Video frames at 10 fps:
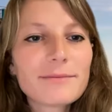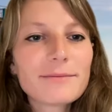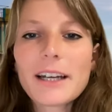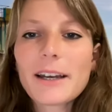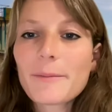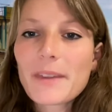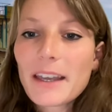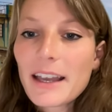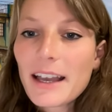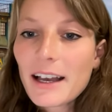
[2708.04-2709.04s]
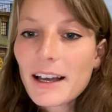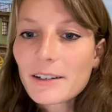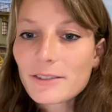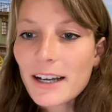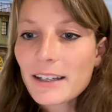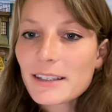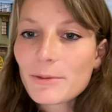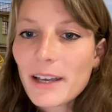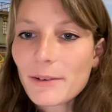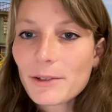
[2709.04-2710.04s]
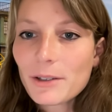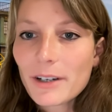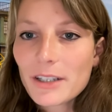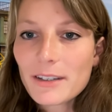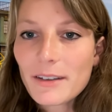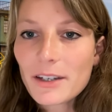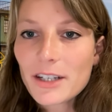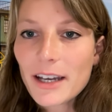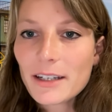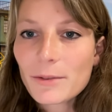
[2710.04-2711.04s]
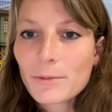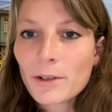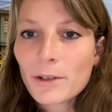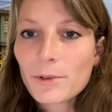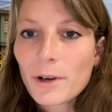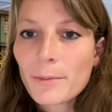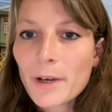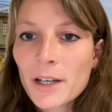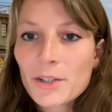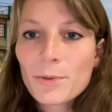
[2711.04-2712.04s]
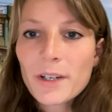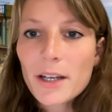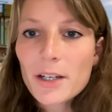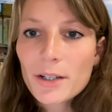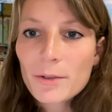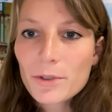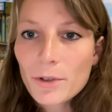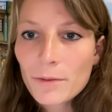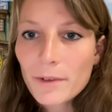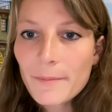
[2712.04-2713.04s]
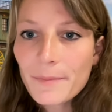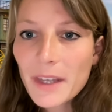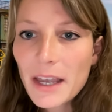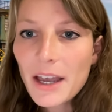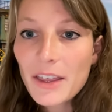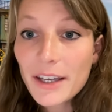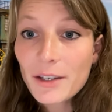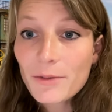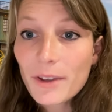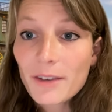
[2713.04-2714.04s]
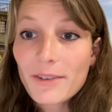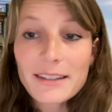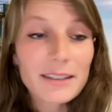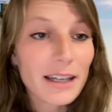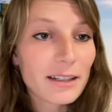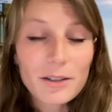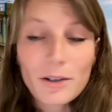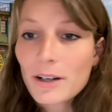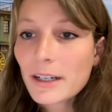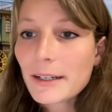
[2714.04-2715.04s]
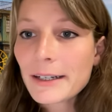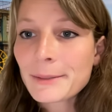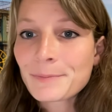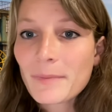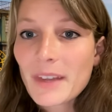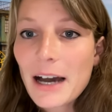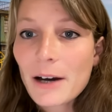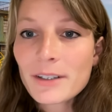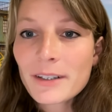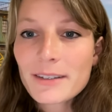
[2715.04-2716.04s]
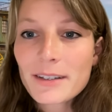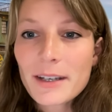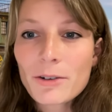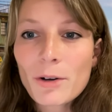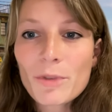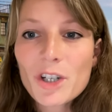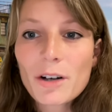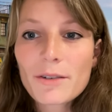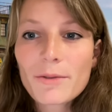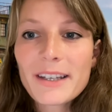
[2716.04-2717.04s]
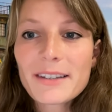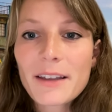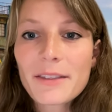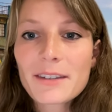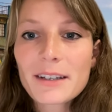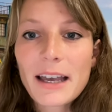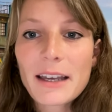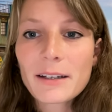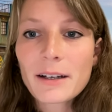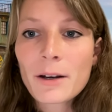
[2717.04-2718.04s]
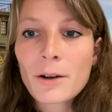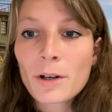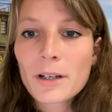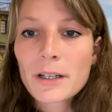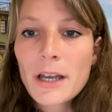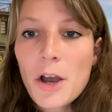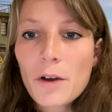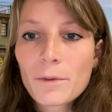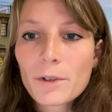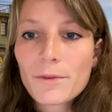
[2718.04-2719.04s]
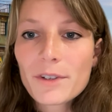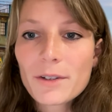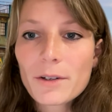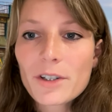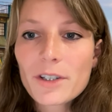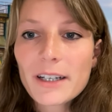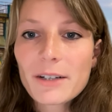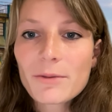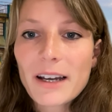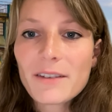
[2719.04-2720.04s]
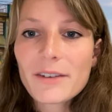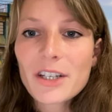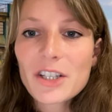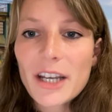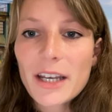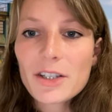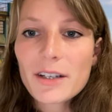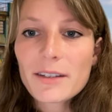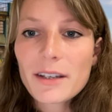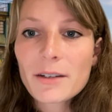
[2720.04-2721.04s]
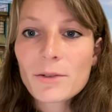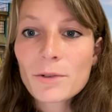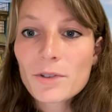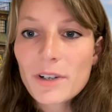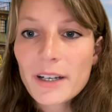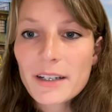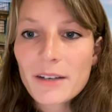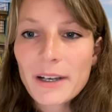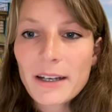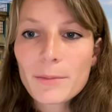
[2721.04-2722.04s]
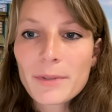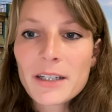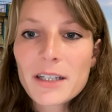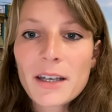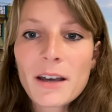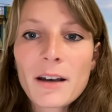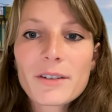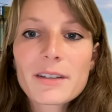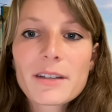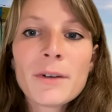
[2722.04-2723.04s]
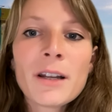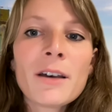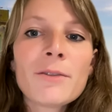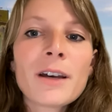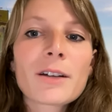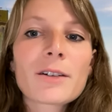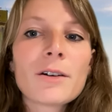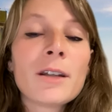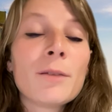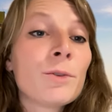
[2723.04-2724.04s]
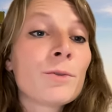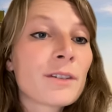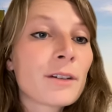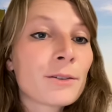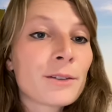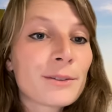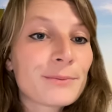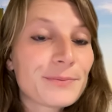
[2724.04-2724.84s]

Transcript: Okay. Right, so we have two questions in the chat. One from uh, Julia Julusova. Thank you for the fascinating talk. Um, how does the serum shock reset the circadian clock? Would physiologically relevant changes in nutrient availability have a similar effect on immune cells?